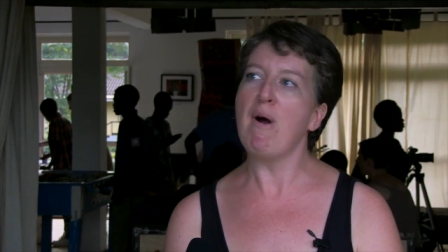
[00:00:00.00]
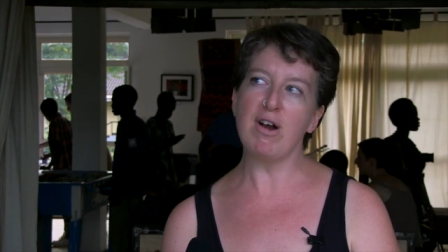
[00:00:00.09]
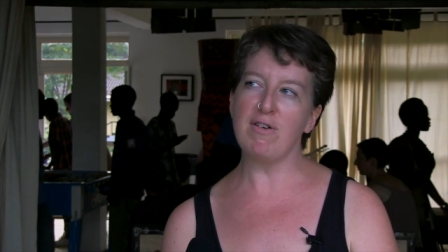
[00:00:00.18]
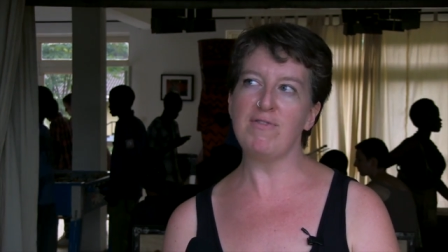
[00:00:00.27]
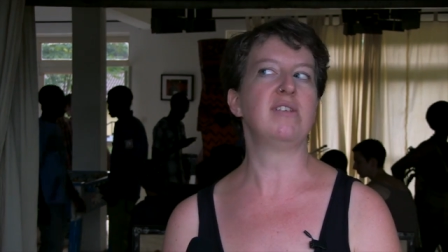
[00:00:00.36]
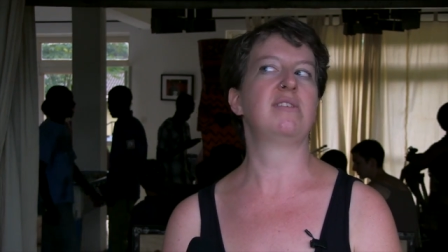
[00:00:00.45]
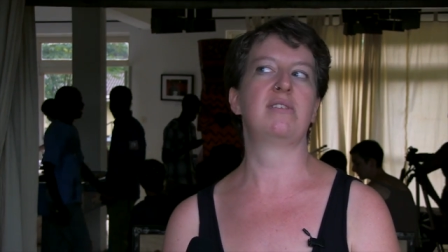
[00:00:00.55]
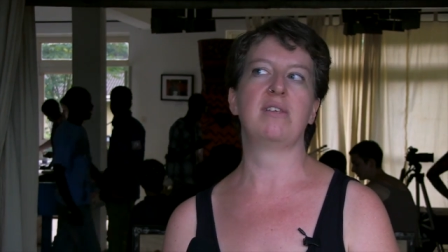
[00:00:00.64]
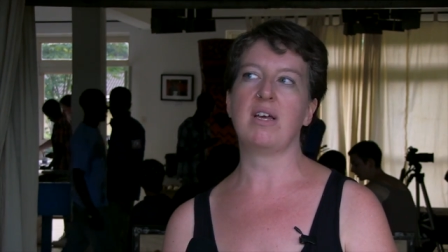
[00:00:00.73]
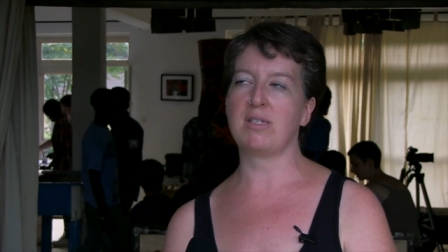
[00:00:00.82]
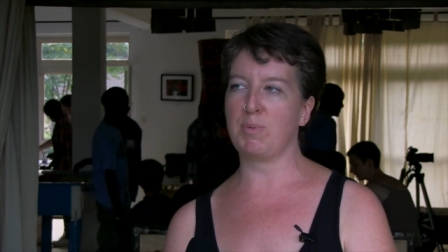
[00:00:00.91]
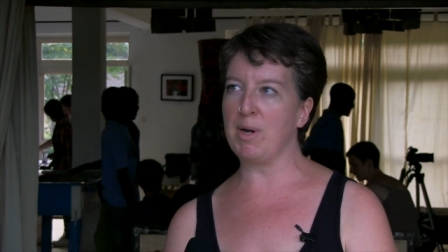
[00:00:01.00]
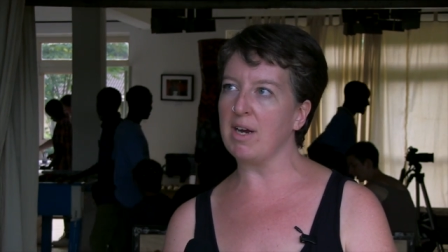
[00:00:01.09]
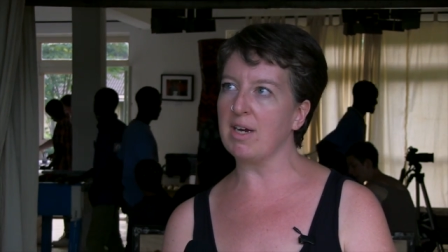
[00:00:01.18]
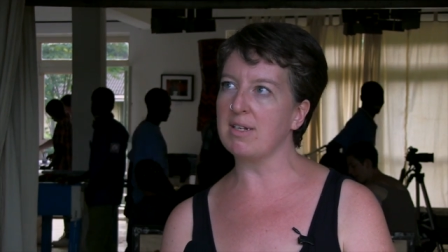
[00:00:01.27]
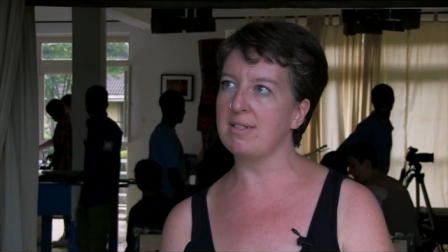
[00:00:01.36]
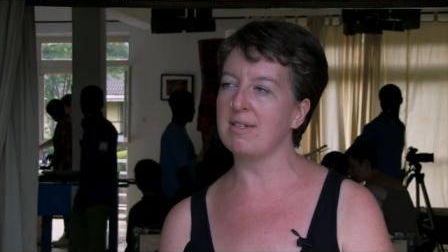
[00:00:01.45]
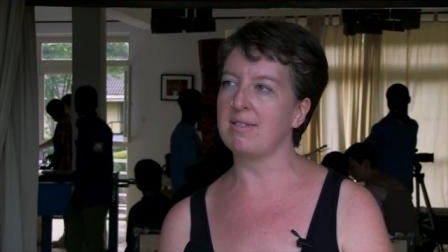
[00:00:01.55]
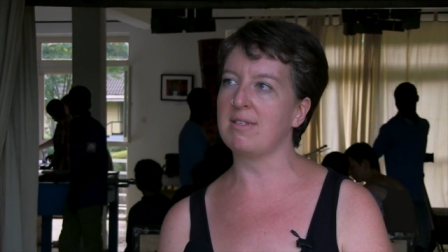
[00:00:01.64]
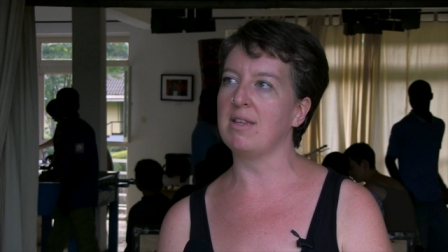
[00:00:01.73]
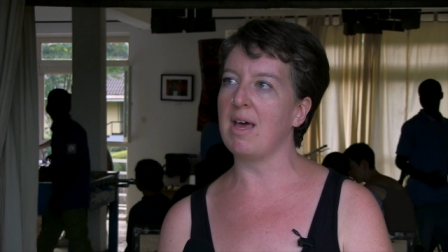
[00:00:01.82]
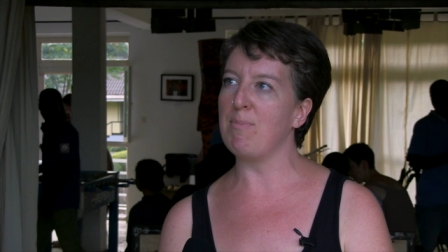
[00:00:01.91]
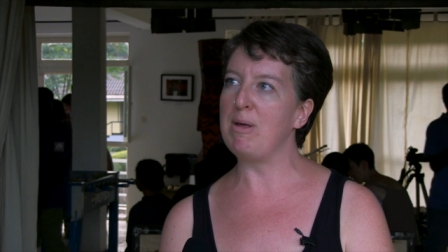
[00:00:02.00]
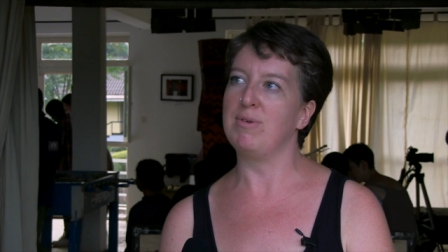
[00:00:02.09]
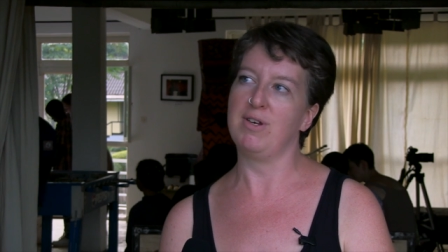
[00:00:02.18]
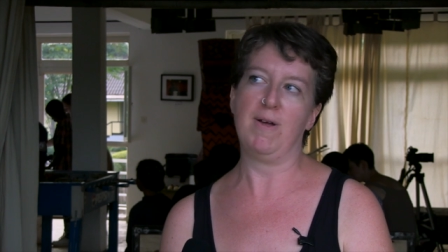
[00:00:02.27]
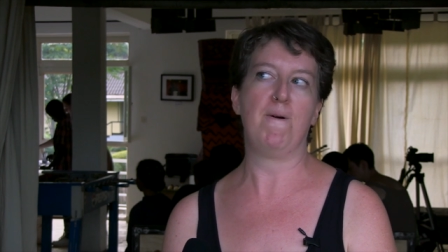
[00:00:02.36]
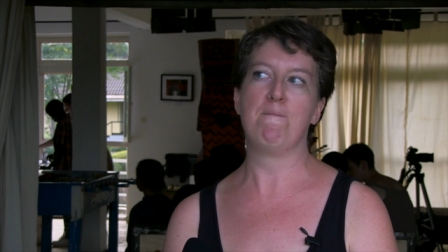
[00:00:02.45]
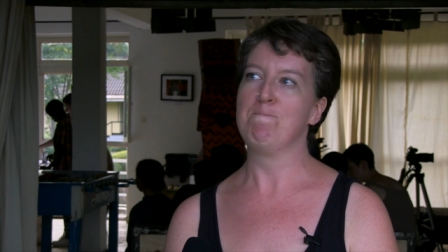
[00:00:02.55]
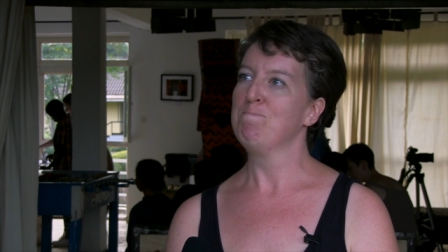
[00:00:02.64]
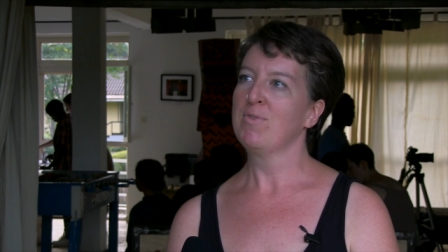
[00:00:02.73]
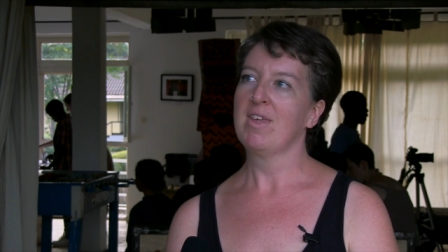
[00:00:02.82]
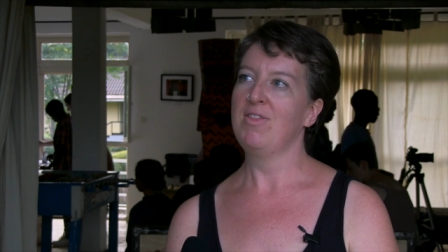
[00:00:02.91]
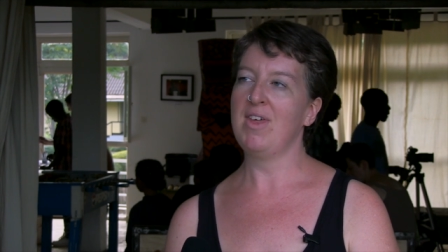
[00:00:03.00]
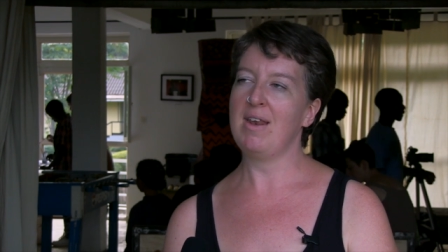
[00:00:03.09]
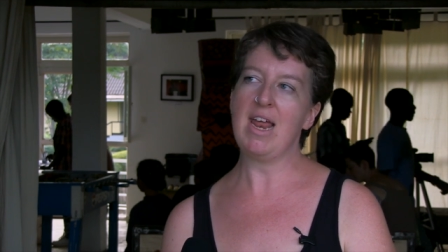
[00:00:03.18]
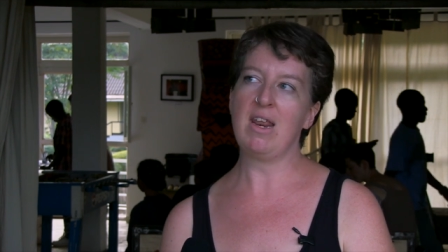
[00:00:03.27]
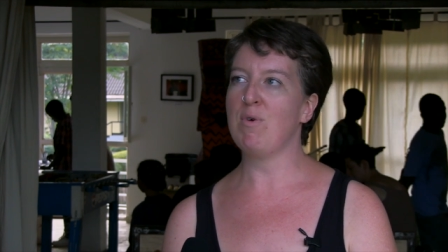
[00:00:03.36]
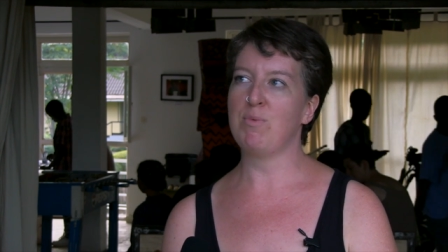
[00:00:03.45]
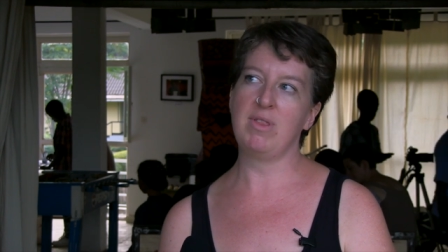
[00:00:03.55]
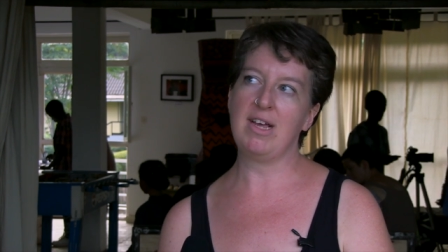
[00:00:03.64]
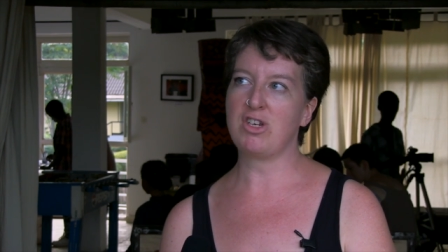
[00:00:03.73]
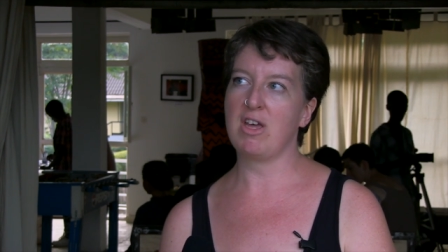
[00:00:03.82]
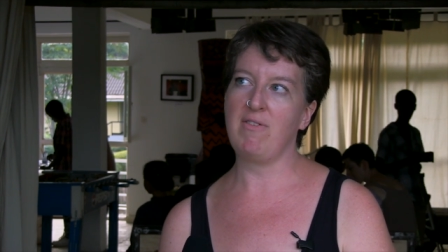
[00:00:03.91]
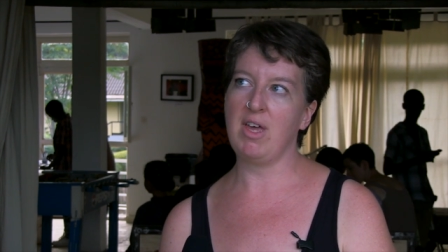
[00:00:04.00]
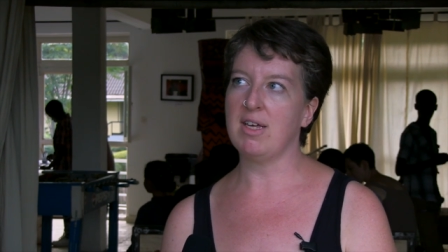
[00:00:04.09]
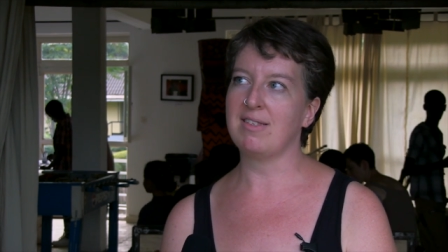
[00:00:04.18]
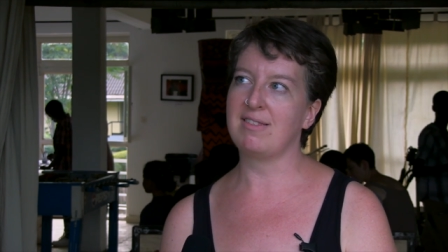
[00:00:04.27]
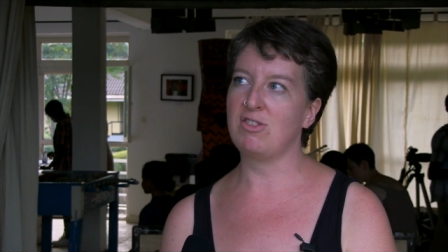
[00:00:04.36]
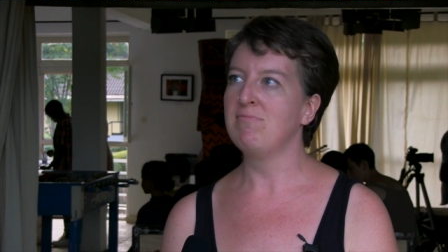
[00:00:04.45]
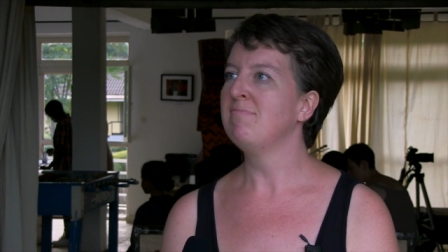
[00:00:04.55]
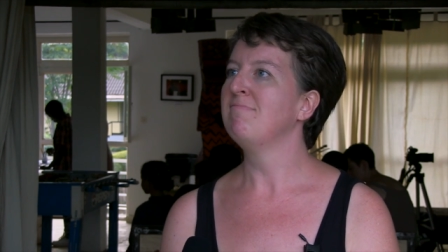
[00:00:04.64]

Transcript: part of this experience is to let people know that anyone with HIV is,